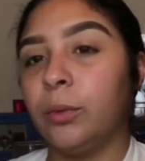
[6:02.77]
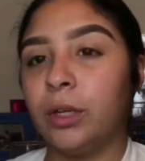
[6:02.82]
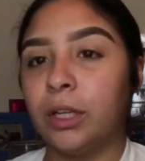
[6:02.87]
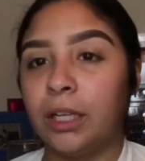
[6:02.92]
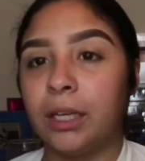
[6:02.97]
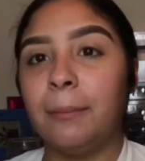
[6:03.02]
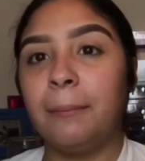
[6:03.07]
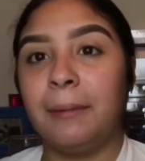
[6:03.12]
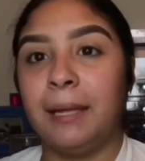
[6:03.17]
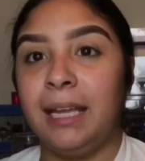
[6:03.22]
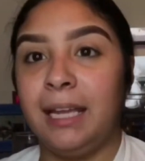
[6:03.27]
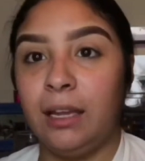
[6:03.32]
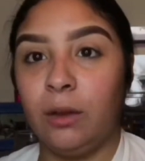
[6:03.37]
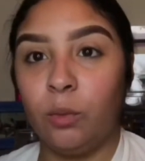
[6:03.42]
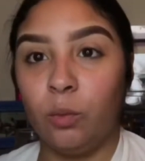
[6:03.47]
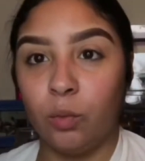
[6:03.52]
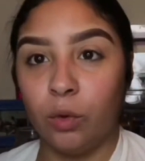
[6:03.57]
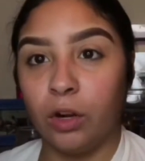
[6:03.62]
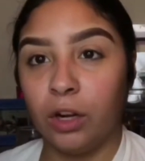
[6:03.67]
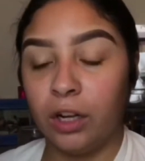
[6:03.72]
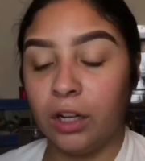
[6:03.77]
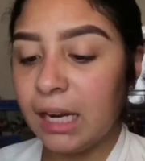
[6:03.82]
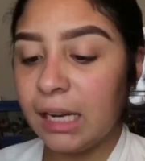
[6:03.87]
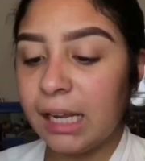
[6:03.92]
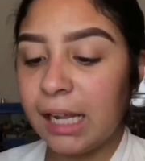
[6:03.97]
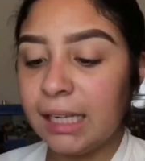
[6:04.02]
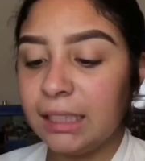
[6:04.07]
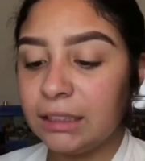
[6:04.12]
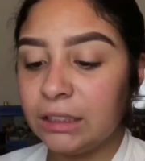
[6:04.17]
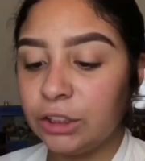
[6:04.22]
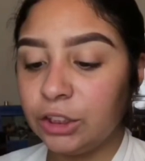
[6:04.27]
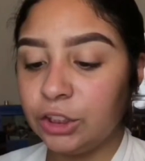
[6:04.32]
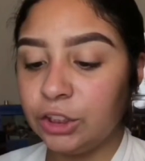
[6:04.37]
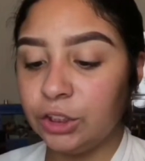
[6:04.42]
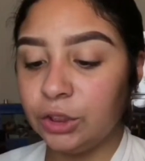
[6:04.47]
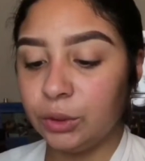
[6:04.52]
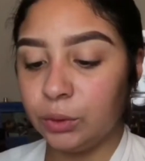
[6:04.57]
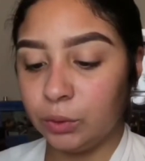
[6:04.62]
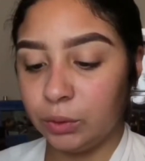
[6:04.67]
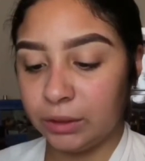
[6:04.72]
we're gonna make it work. I like to
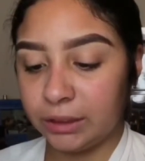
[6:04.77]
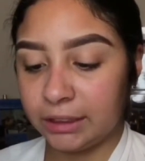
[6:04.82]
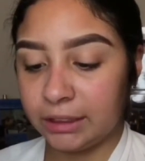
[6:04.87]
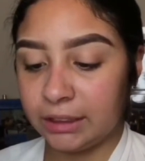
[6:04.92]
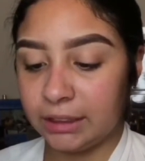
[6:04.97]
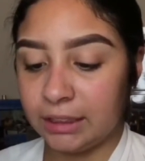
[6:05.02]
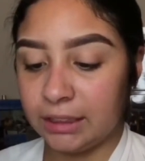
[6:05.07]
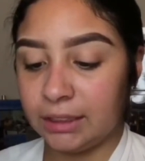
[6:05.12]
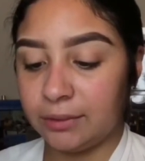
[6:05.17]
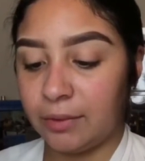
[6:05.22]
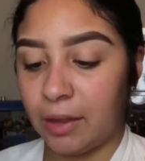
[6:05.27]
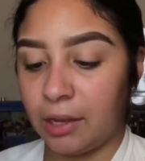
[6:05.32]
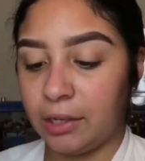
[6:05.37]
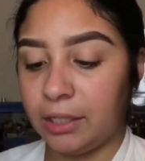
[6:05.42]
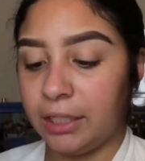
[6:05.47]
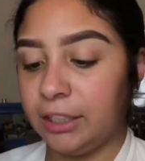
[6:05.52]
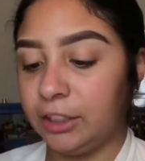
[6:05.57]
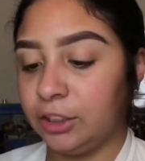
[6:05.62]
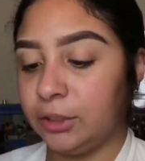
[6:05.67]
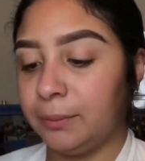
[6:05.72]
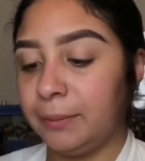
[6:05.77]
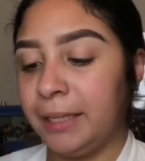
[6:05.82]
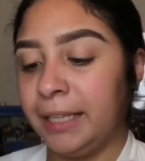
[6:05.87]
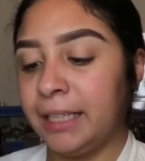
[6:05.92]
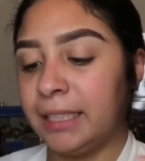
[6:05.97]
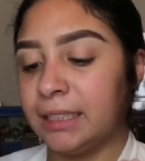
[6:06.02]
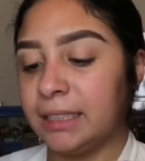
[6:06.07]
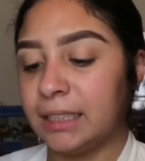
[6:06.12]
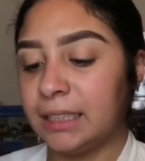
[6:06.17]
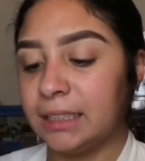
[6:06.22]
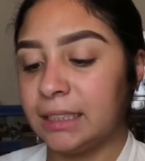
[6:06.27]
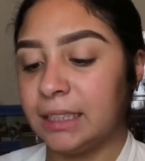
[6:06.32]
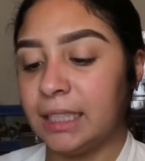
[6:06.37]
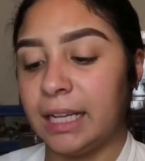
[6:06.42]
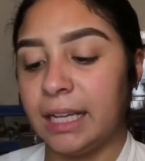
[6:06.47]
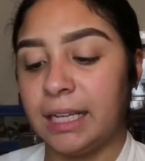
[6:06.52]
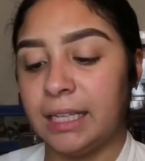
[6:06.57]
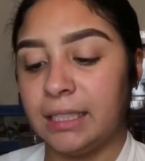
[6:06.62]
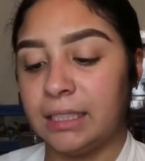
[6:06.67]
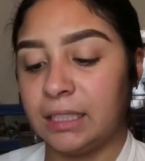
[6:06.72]
use this foundation because it
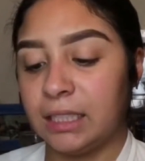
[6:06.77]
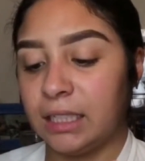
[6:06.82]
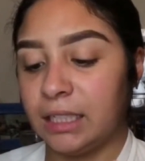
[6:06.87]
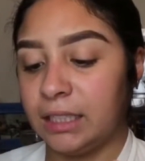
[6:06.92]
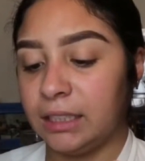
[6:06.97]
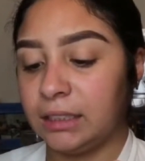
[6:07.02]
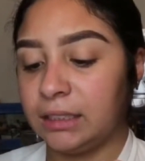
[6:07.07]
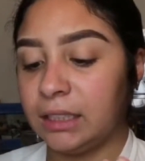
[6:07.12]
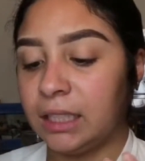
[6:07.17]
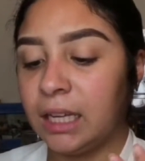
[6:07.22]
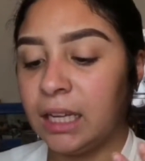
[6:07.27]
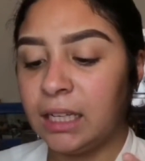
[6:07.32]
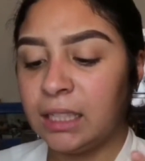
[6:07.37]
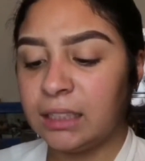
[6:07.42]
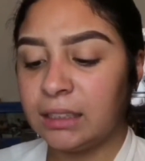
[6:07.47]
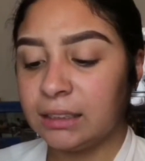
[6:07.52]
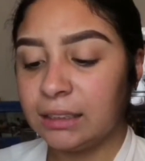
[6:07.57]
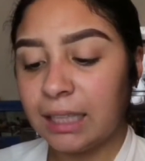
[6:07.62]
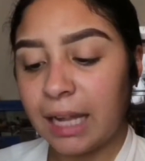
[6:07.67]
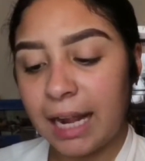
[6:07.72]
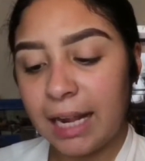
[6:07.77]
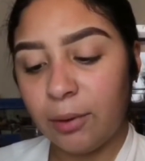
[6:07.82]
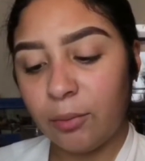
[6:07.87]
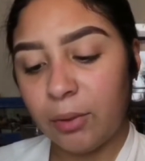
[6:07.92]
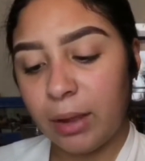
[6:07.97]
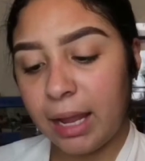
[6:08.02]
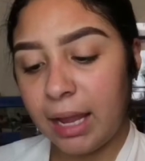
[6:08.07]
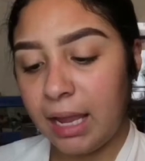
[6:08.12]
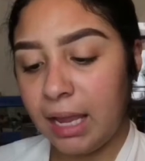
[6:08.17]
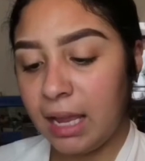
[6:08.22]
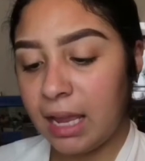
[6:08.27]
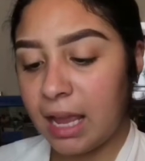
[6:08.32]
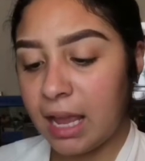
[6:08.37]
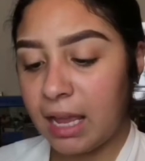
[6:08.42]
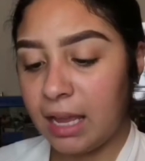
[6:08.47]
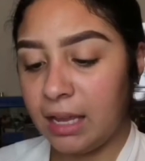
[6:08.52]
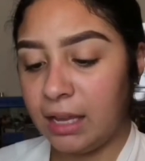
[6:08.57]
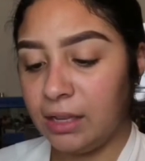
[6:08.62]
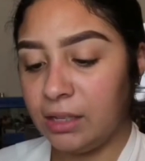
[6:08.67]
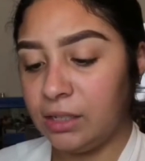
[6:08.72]
says it's lightweight
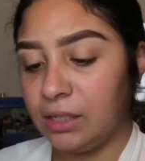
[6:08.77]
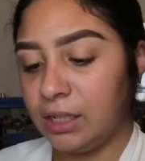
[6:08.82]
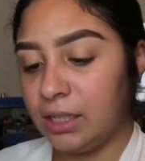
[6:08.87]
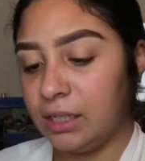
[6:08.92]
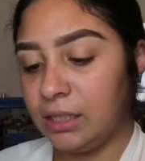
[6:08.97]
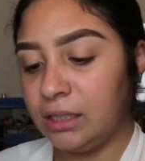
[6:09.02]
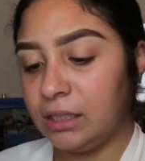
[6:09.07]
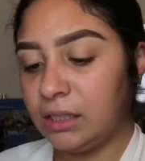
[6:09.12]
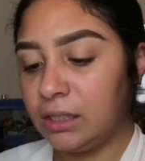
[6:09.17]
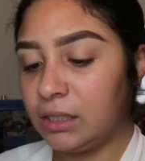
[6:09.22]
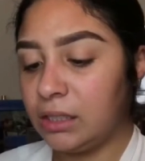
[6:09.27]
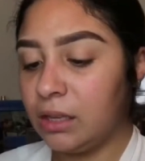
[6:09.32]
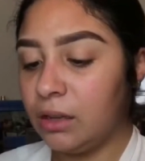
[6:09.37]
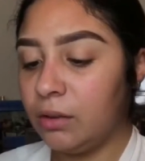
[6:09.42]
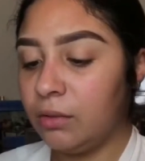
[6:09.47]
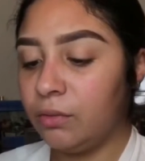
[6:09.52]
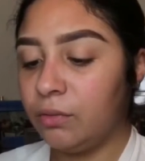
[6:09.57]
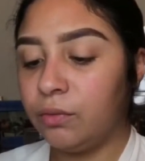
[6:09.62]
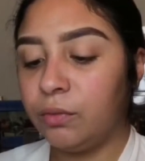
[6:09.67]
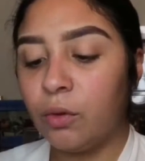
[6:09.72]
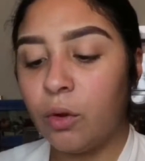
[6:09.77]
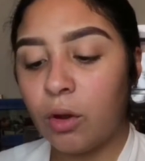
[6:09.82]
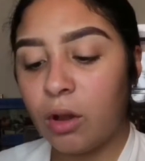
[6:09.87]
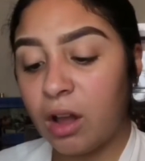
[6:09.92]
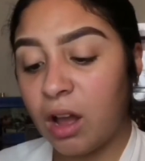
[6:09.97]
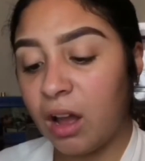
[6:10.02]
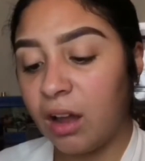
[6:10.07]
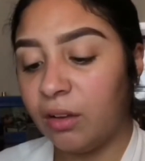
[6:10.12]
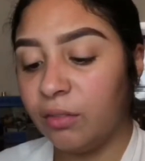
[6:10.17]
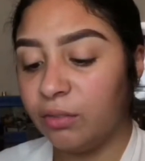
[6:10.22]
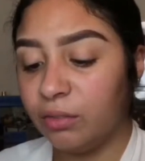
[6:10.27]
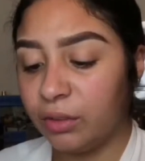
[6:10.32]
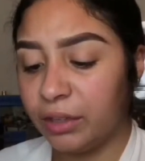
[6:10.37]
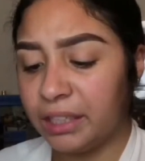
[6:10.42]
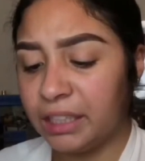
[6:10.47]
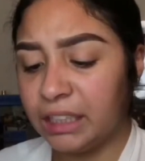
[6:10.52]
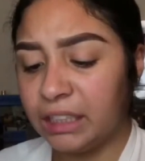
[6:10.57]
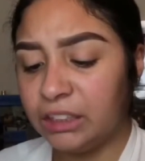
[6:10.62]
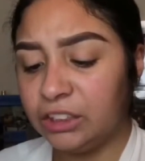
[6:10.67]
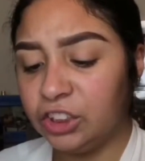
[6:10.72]
and it's full
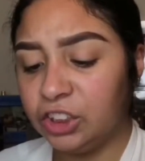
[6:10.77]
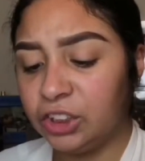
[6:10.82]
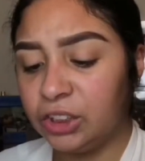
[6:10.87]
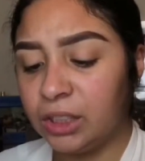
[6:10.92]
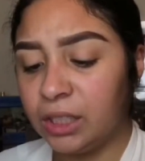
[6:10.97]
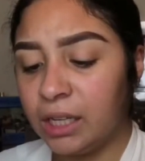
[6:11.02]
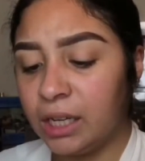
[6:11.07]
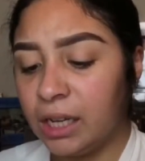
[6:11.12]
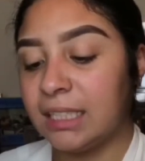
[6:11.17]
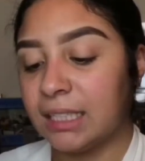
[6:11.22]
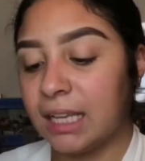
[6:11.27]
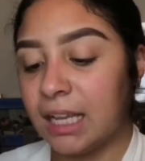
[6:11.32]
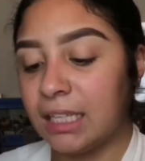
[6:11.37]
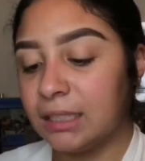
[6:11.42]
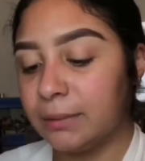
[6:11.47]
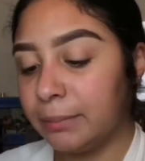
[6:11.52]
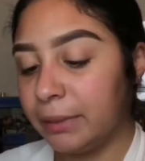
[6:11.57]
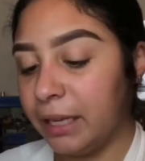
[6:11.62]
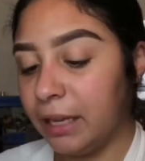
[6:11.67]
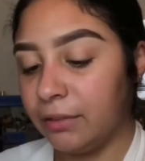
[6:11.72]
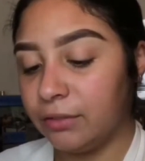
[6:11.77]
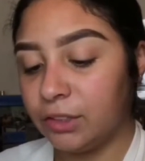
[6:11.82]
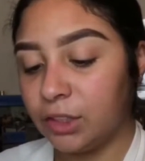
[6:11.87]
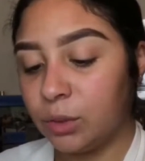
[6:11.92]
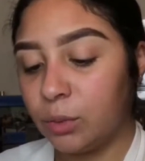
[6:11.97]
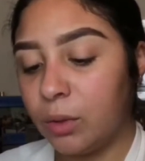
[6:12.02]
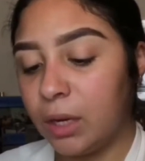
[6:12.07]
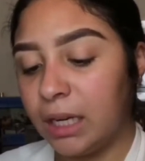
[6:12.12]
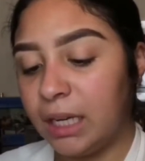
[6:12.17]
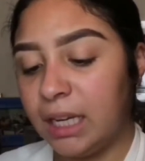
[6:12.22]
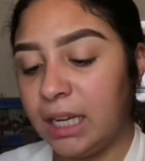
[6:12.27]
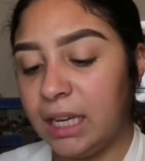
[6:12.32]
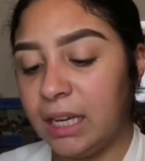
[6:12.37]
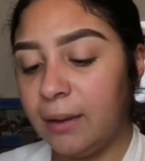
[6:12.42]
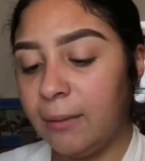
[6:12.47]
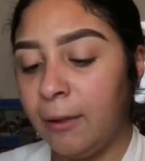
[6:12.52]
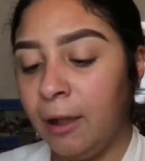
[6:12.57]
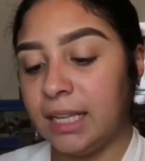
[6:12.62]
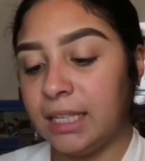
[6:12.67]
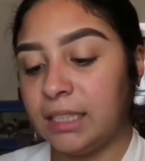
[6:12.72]
coverage, has SPF 20,
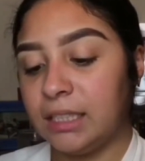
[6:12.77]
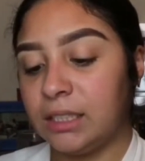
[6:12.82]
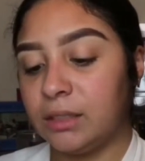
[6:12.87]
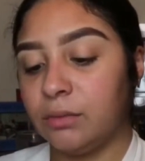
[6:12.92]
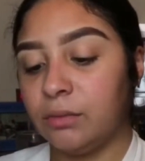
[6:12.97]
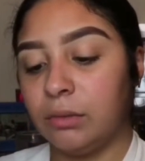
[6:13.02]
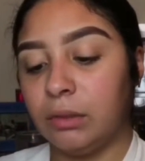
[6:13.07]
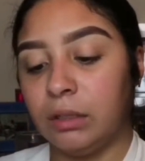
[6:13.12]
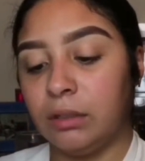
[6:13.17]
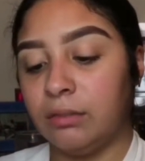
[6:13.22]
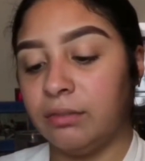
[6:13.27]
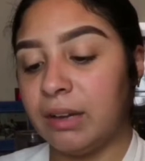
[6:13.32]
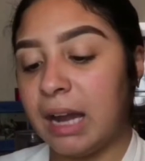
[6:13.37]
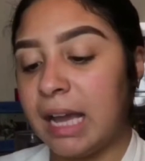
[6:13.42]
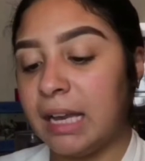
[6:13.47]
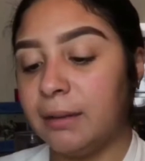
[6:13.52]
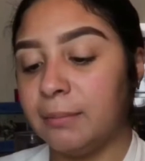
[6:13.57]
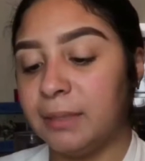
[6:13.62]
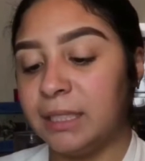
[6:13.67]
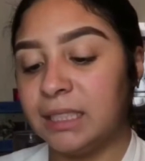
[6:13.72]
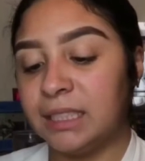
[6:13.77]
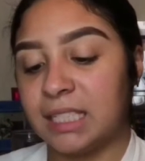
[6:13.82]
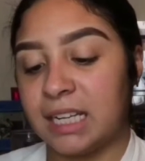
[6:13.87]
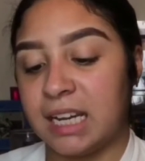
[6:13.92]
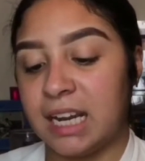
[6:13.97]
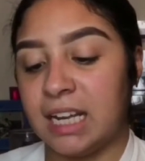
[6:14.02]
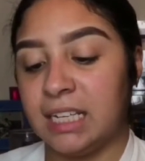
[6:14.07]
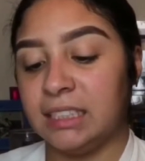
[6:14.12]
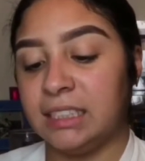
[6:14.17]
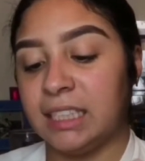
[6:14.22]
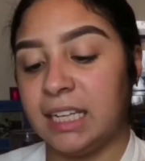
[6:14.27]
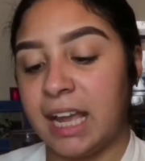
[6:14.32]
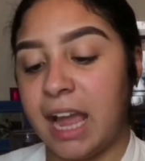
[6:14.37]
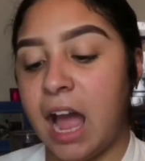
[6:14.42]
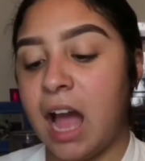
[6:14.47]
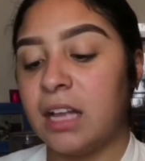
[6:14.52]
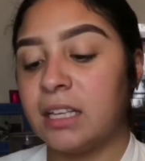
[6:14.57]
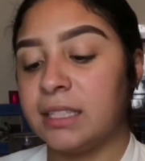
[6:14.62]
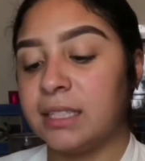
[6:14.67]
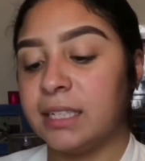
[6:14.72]
it's full of vitamins and
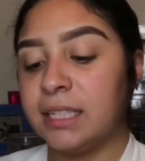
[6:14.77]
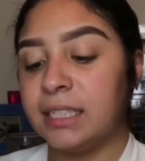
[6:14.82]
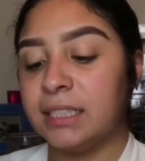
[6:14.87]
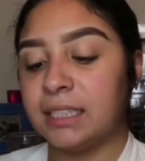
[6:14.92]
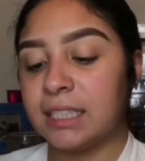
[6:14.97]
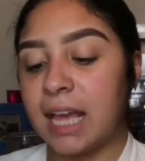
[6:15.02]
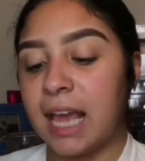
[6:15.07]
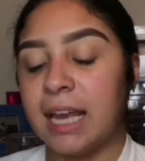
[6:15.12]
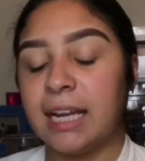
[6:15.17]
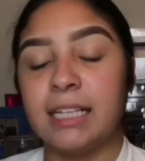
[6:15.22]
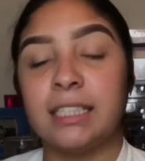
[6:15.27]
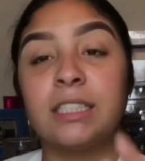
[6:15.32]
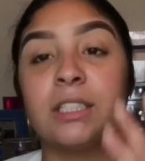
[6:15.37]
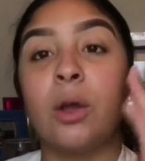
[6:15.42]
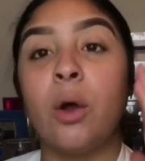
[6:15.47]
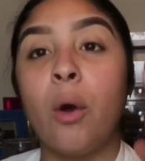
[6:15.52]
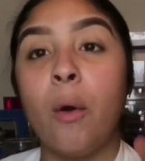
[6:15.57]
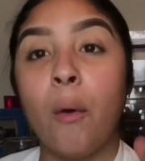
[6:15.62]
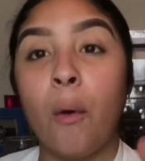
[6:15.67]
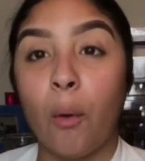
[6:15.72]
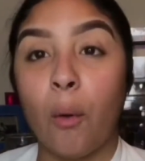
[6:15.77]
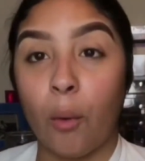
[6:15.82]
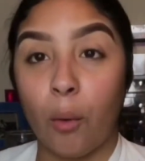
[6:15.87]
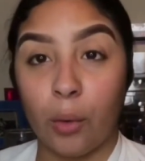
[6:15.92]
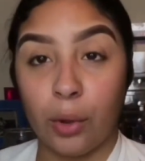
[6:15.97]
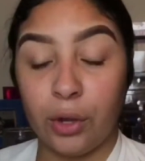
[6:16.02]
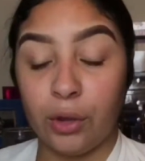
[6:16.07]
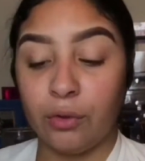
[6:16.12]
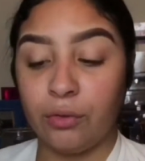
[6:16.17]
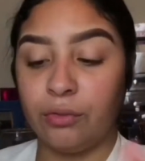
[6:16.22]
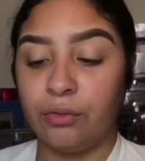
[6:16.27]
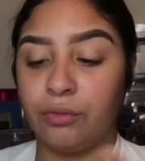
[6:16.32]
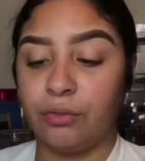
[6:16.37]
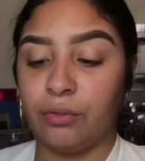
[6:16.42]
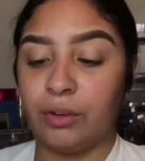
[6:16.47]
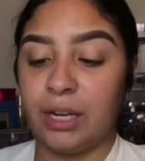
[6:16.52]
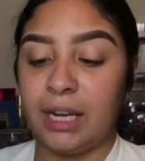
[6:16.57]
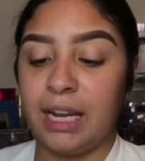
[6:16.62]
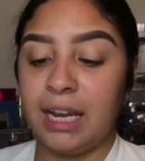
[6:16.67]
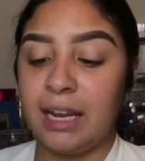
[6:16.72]
antioxidants, and it's oil
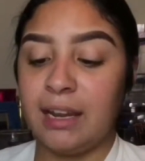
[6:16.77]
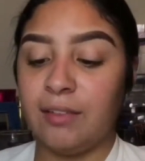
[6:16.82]
free.